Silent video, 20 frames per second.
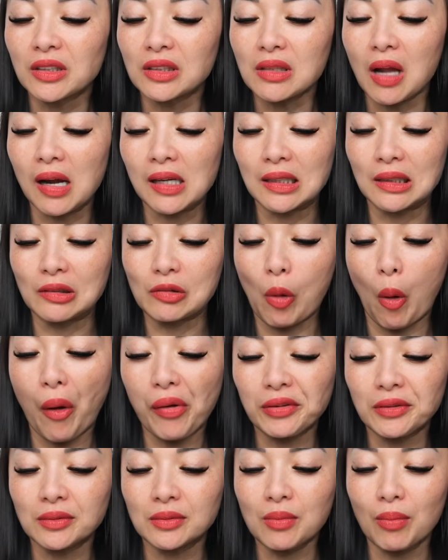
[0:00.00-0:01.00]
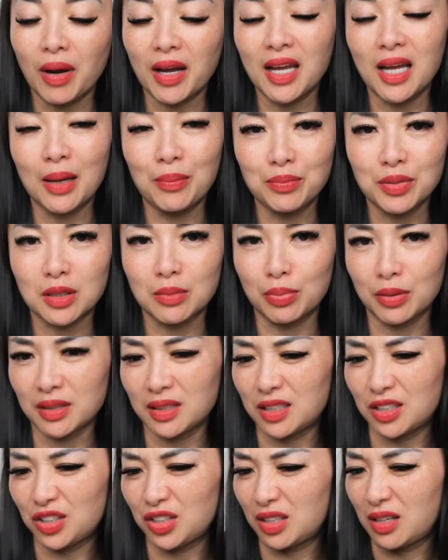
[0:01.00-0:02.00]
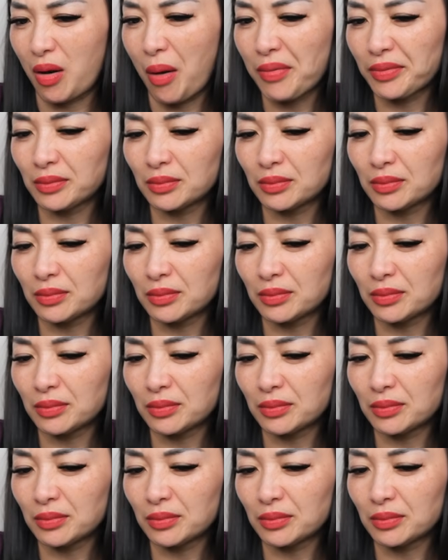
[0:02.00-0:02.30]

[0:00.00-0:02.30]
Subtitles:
And my hips position.